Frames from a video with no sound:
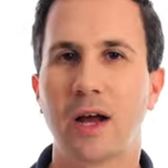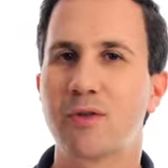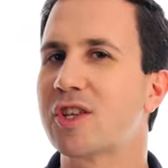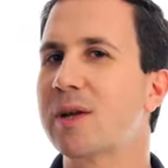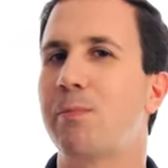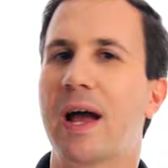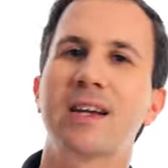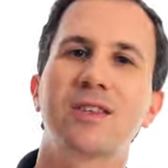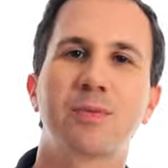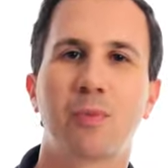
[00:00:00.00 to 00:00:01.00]
I originally
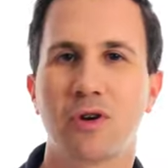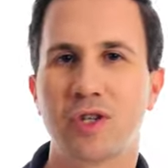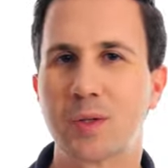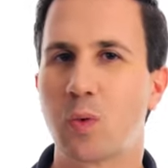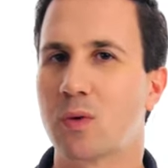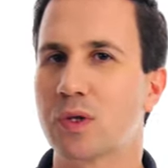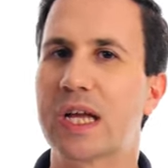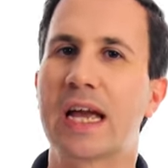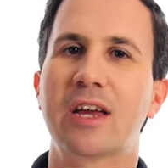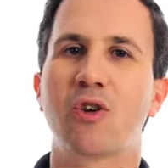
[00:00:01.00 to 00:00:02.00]
backed this project when it was
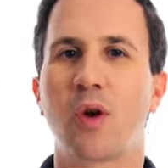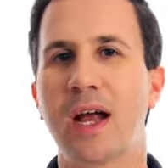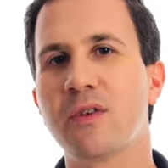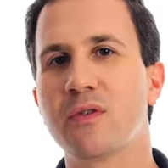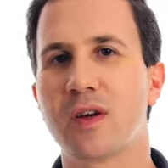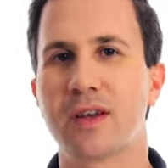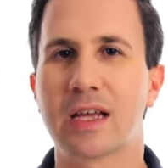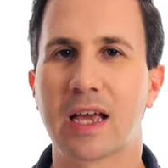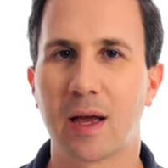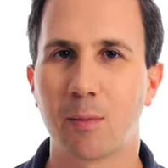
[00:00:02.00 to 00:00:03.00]
a
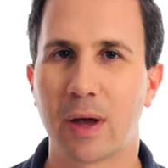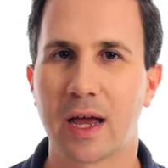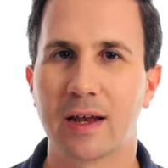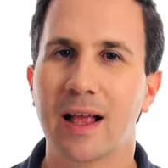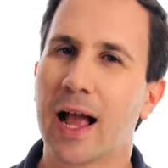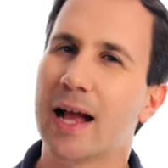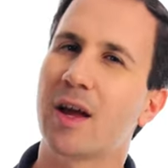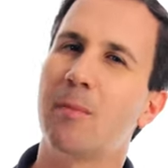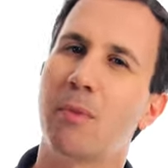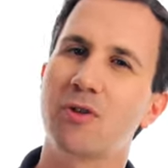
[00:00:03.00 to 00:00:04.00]
crowdfunding campaign and
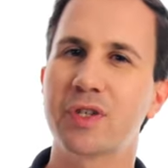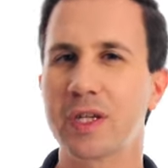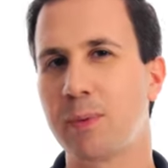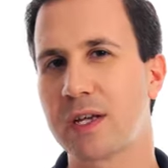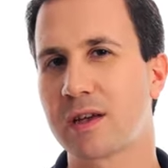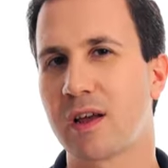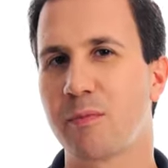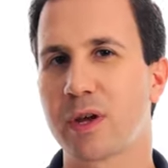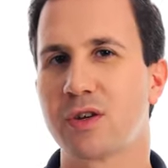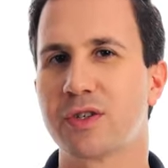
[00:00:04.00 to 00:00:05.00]
I mostly picked it
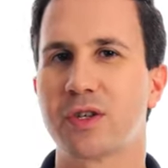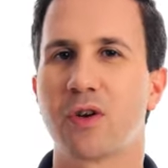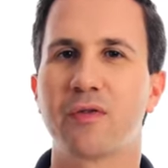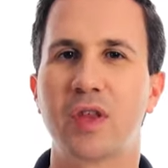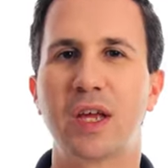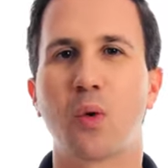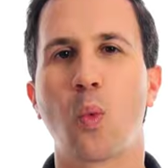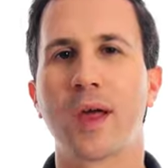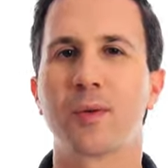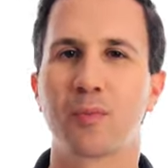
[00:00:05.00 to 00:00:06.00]
up because of the
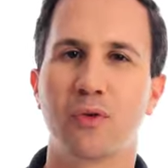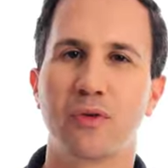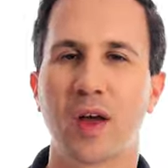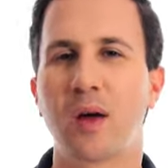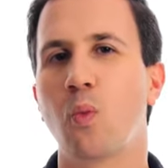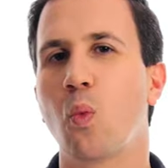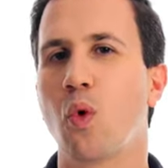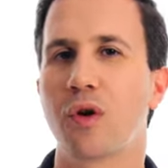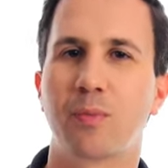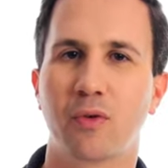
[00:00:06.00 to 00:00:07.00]
weatherproof and
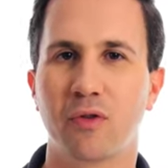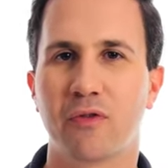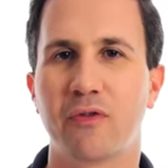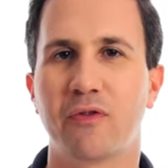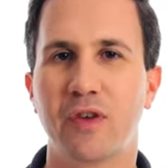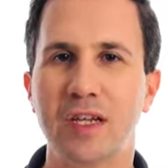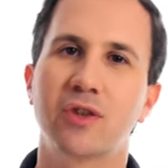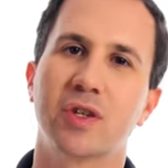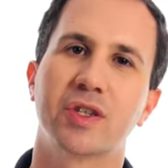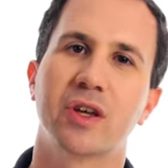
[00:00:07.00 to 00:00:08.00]
waterproof
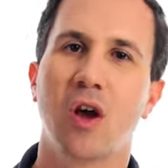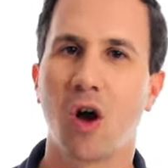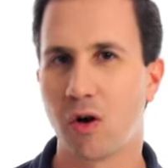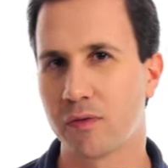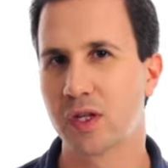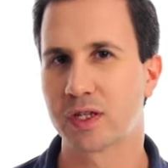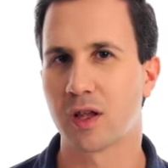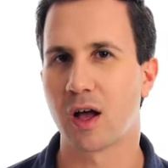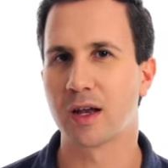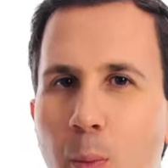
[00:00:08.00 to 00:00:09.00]
features of this
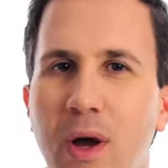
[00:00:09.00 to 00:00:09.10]
light.